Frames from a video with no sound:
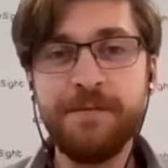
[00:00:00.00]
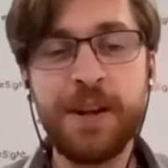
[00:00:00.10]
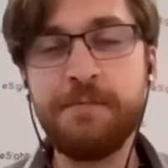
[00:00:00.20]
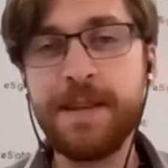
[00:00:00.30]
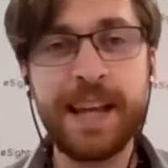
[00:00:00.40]

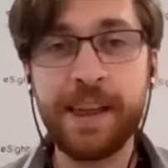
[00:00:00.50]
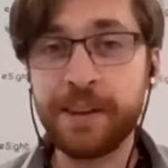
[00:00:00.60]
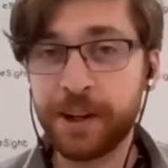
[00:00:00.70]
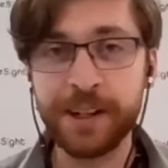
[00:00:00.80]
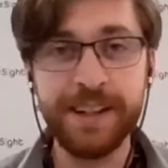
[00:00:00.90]
You had to be
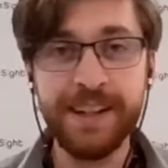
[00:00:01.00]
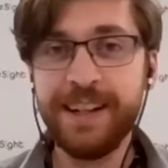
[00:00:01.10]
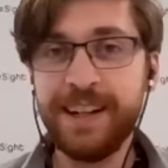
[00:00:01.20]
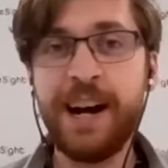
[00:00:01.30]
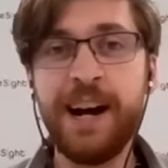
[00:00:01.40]
tethered
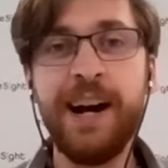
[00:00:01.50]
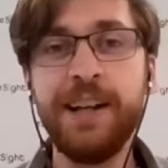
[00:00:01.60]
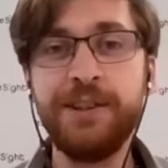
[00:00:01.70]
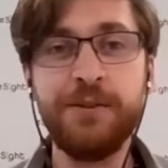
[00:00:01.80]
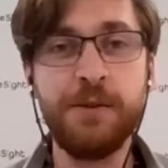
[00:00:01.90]

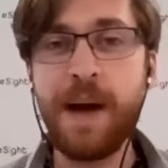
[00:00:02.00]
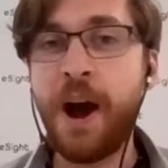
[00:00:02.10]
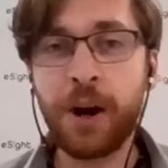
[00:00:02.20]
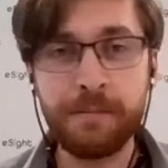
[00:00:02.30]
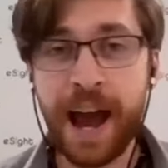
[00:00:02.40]
to a
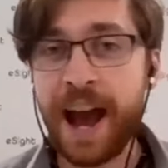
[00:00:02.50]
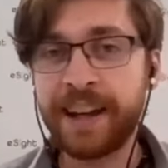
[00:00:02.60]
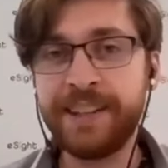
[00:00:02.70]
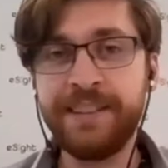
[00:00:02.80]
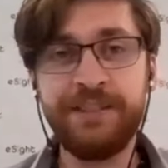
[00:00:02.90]
power pack